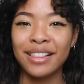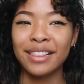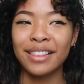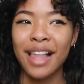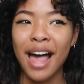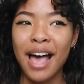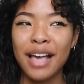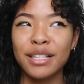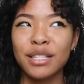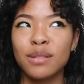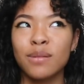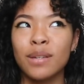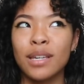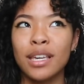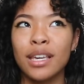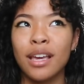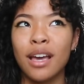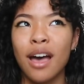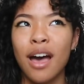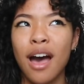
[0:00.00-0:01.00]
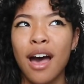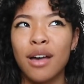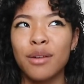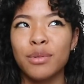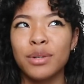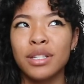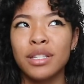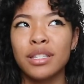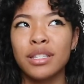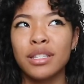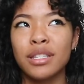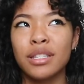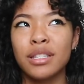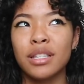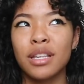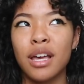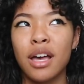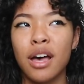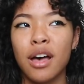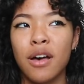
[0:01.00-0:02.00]
last week I
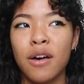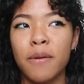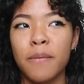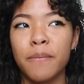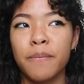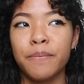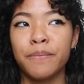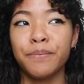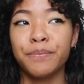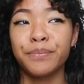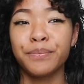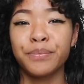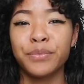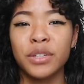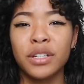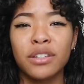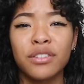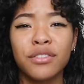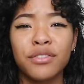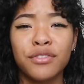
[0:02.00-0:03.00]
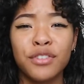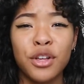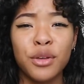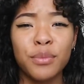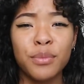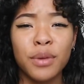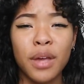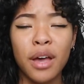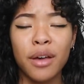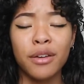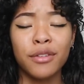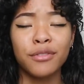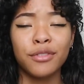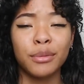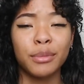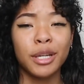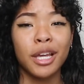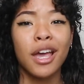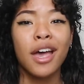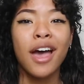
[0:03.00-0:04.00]
was
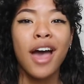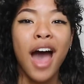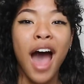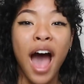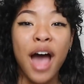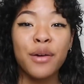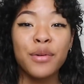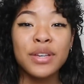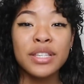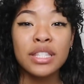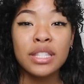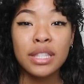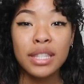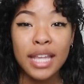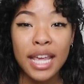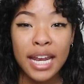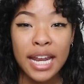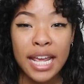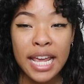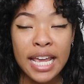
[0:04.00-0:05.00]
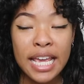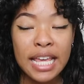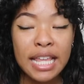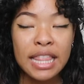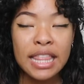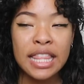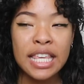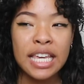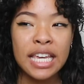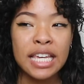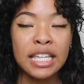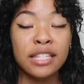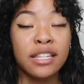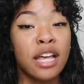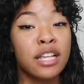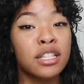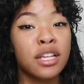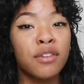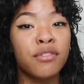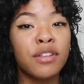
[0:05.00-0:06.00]
filming. I was knitting the
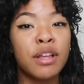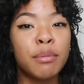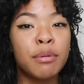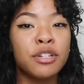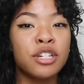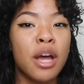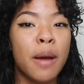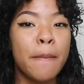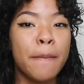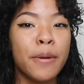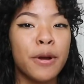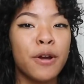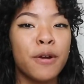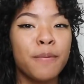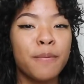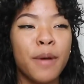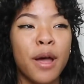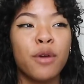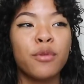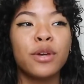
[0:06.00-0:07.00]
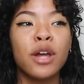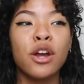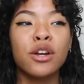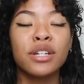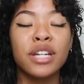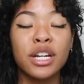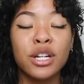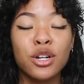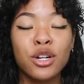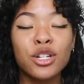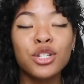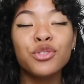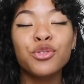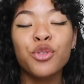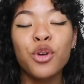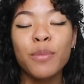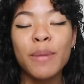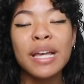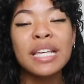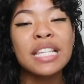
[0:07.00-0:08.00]
Dusk flip jumper by We Are Knitters
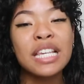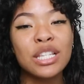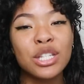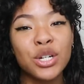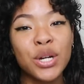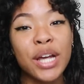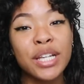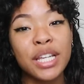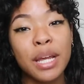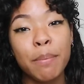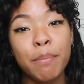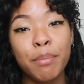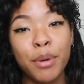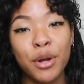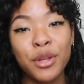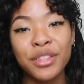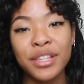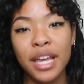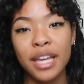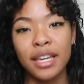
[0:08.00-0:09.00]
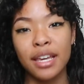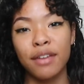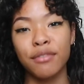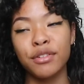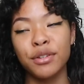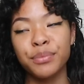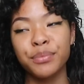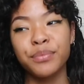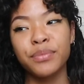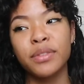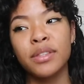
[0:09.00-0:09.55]
for my sister as a birthday gift.